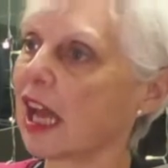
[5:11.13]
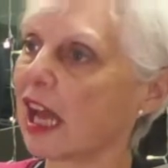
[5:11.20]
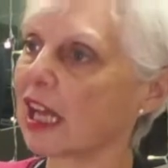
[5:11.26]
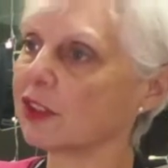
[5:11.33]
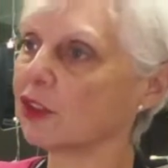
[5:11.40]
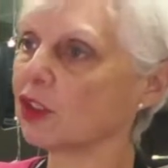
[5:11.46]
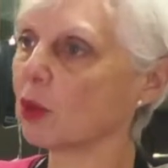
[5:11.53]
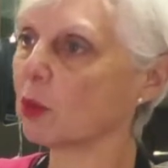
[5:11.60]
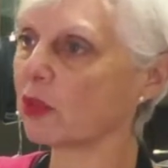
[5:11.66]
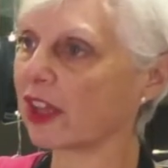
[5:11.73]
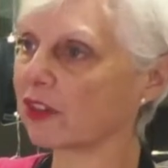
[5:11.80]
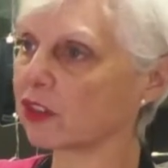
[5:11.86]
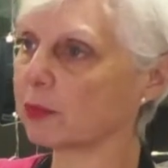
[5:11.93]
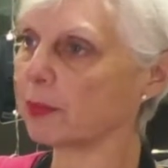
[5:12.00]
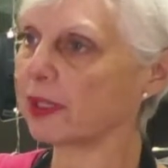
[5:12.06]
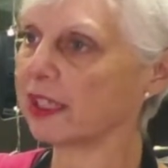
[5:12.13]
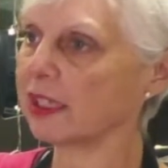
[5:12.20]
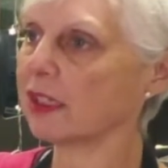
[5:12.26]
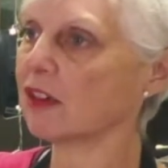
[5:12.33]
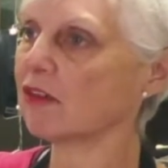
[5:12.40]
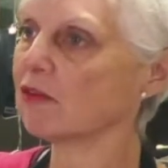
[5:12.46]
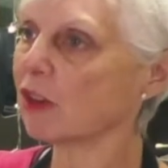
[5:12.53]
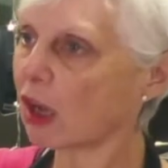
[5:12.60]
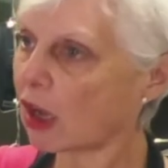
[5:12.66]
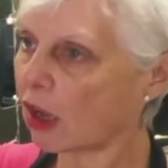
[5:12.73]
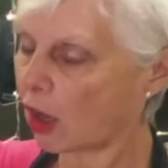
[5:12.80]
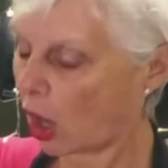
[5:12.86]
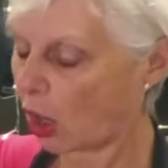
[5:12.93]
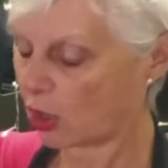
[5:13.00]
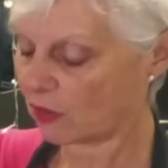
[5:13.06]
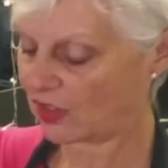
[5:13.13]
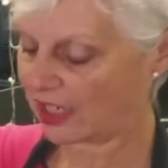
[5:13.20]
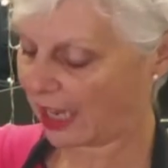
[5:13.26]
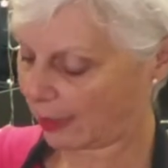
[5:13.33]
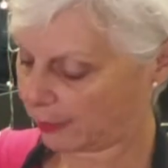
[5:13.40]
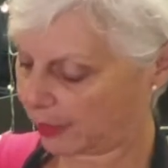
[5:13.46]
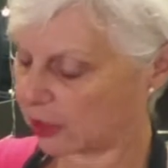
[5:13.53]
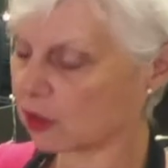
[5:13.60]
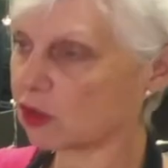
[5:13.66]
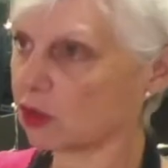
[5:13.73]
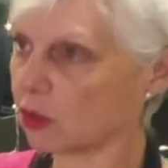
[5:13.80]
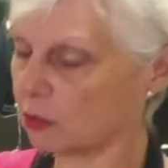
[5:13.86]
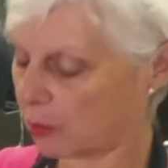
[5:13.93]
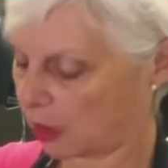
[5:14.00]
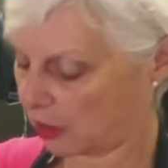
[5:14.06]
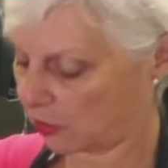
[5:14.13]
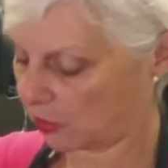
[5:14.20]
and you don't want that to be overlapping too much.